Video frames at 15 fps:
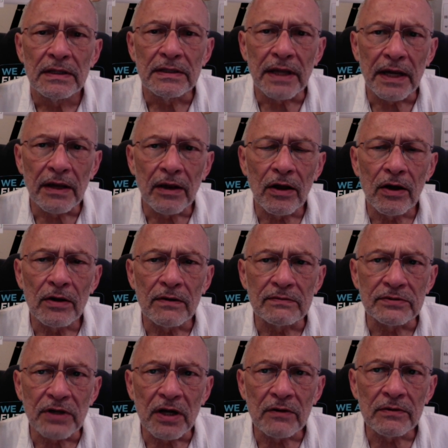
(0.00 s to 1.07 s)
dialogue
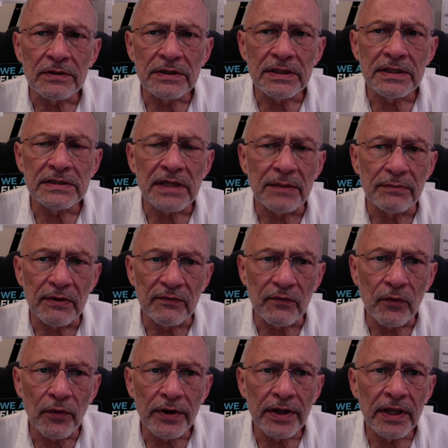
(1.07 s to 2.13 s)
of Socrates, and
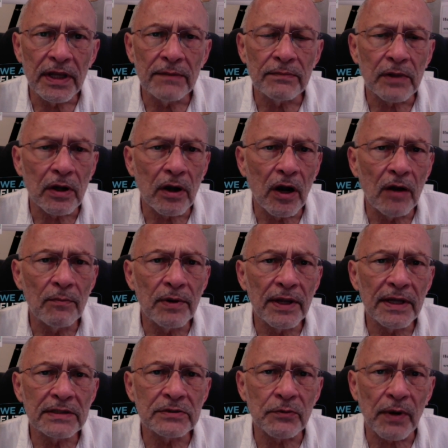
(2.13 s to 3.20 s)
before him the
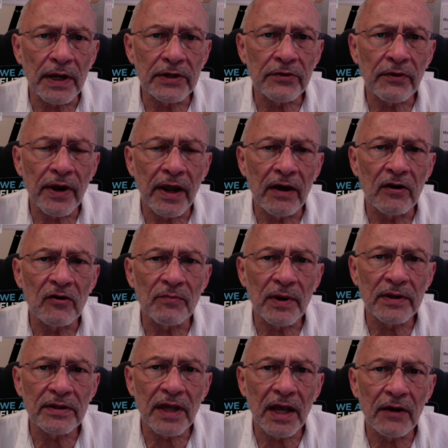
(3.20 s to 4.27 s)
complex right triangle of
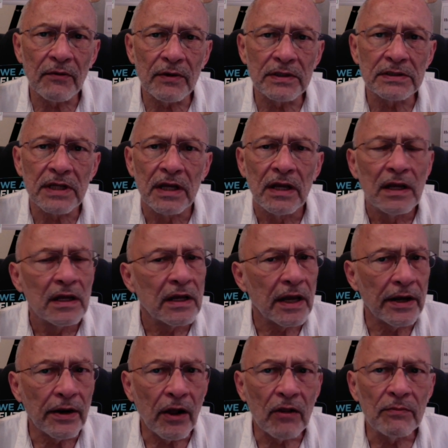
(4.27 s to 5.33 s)
Pythagoras
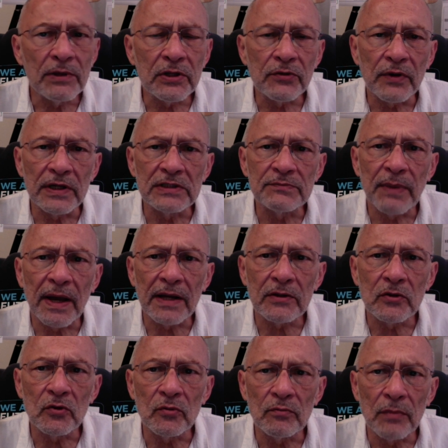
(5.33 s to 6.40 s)
can all be traced back
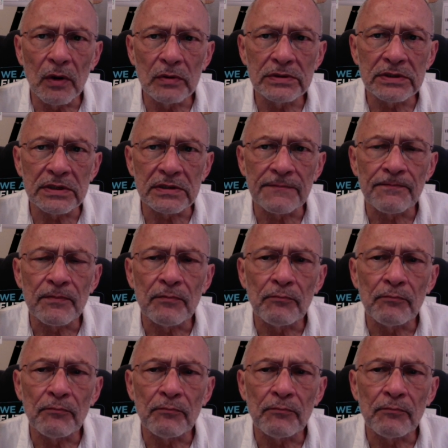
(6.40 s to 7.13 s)
to Moses.